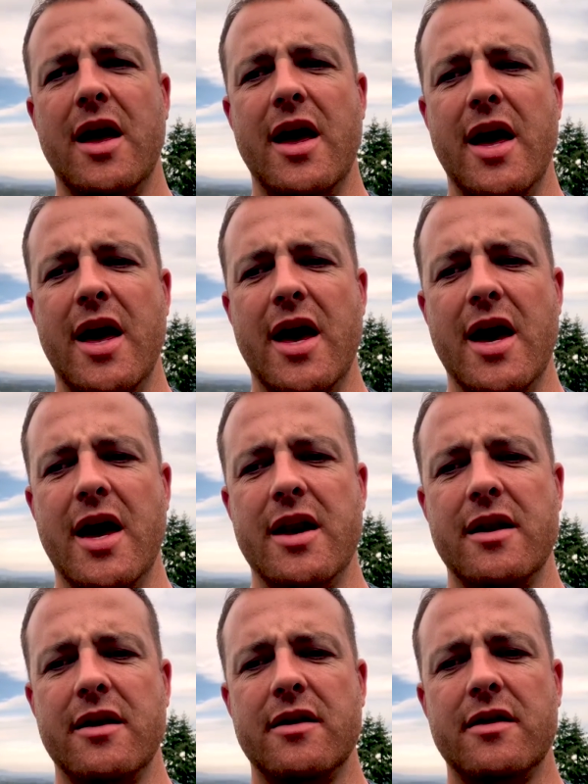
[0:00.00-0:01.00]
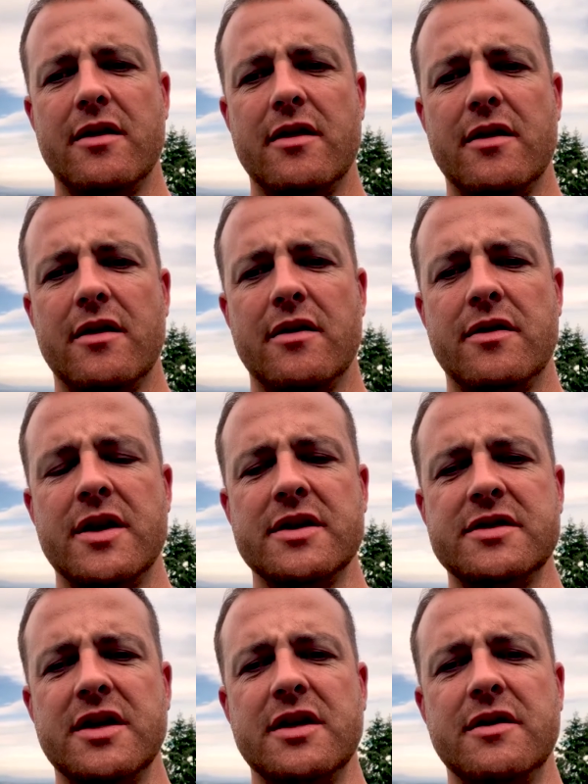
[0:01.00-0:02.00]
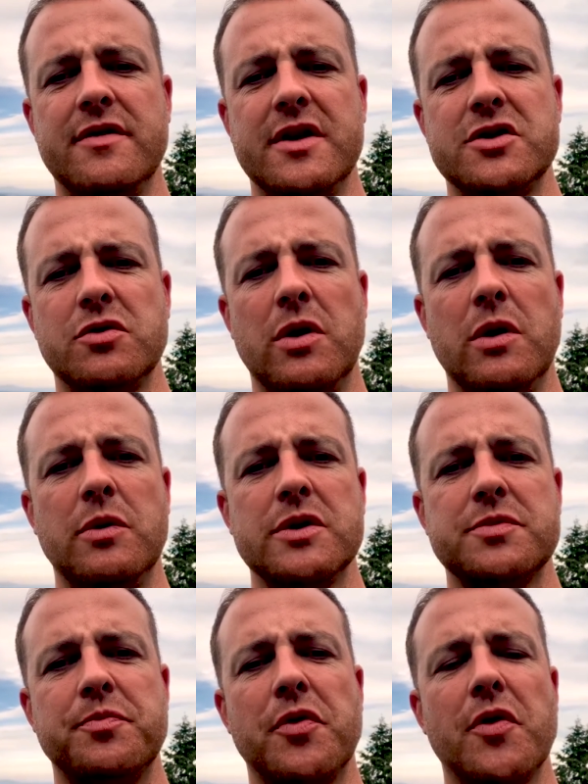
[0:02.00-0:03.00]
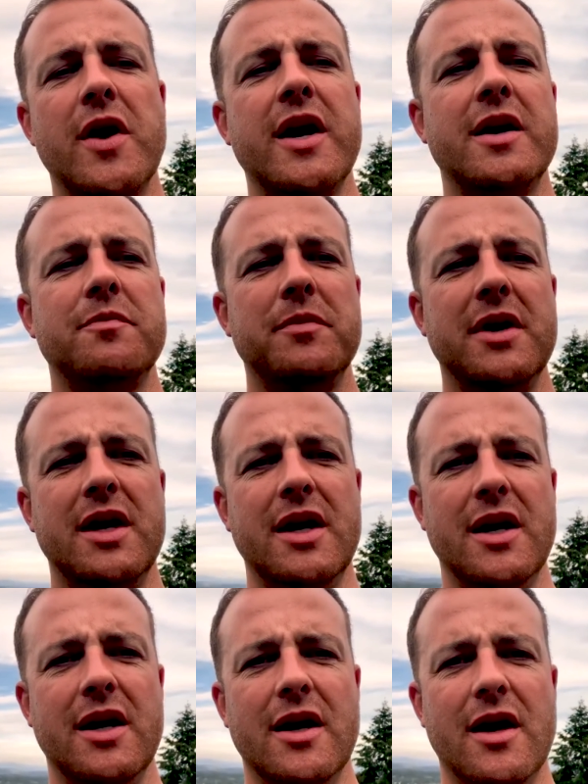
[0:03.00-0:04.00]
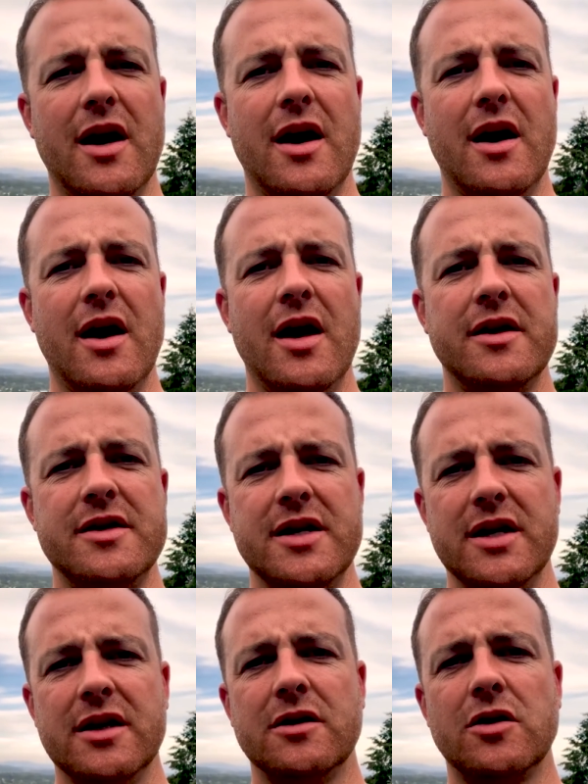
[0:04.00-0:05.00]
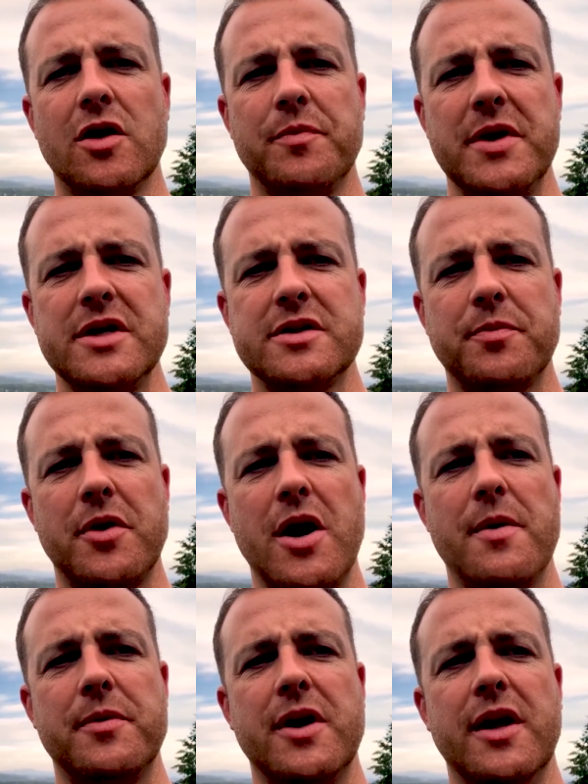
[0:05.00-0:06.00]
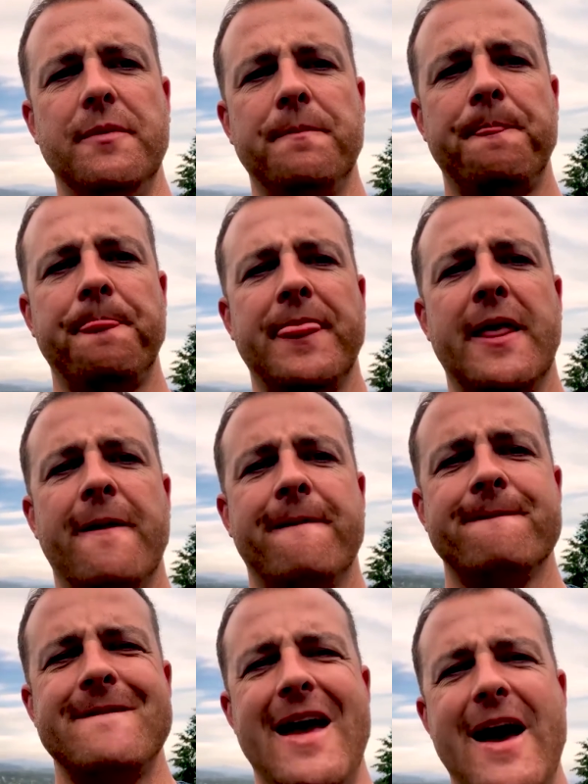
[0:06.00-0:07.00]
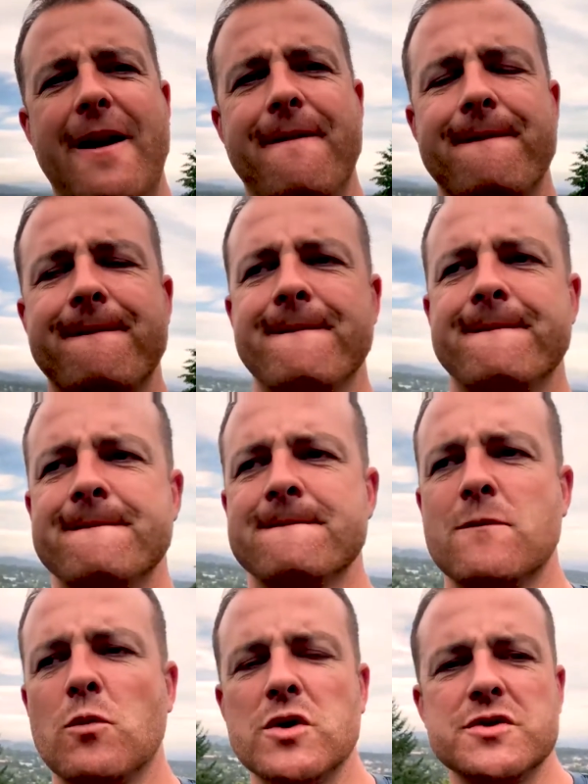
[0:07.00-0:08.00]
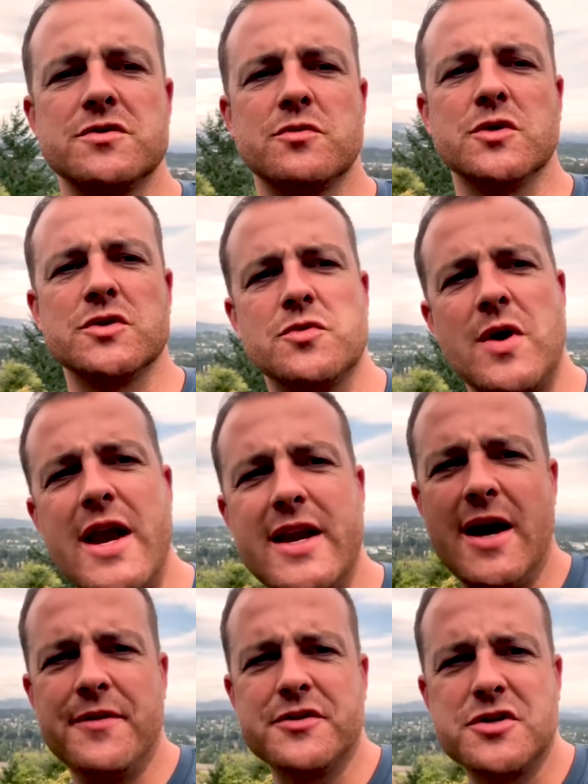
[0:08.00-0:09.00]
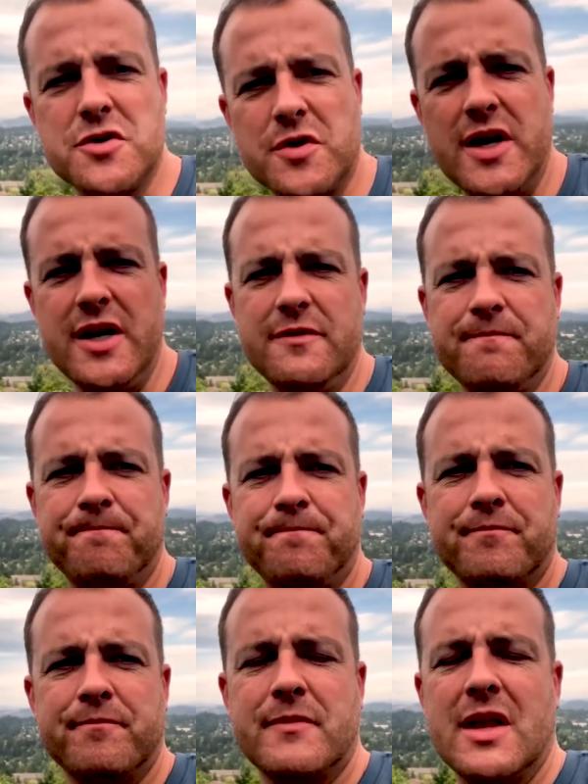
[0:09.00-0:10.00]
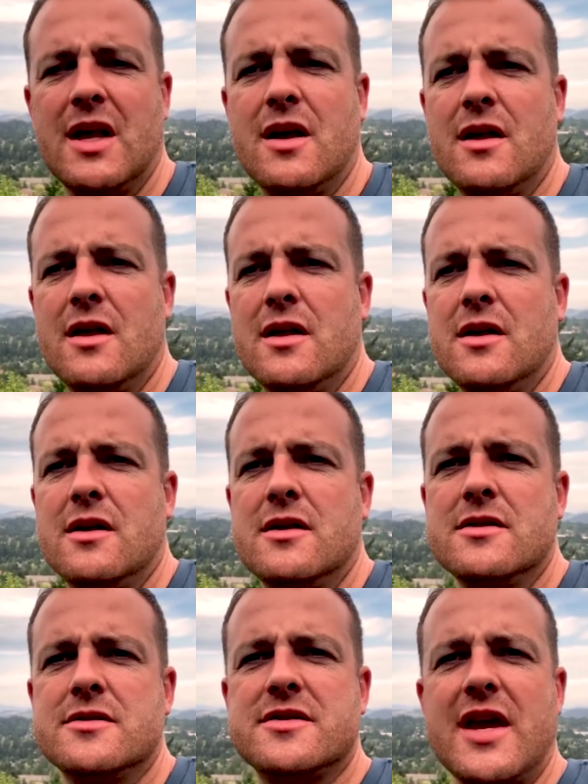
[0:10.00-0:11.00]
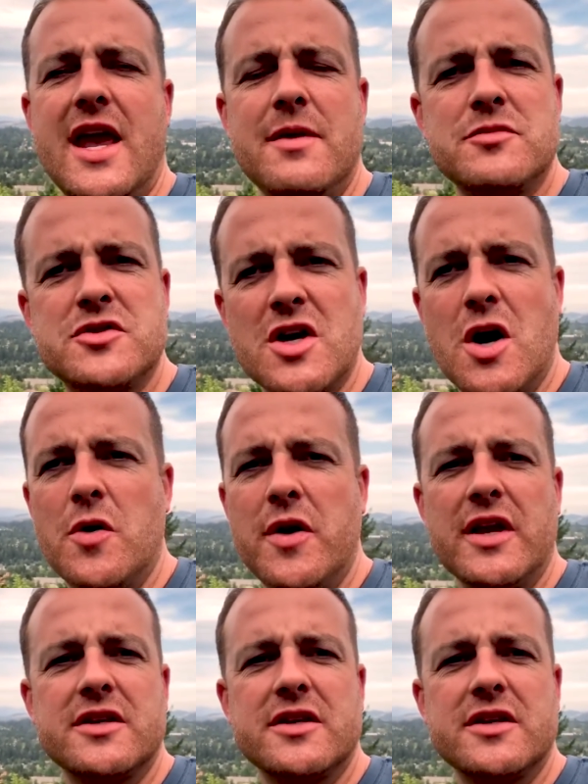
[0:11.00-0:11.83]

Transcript: And this individual was bringing me a deal or a piece of property that was right down the street, same zoning,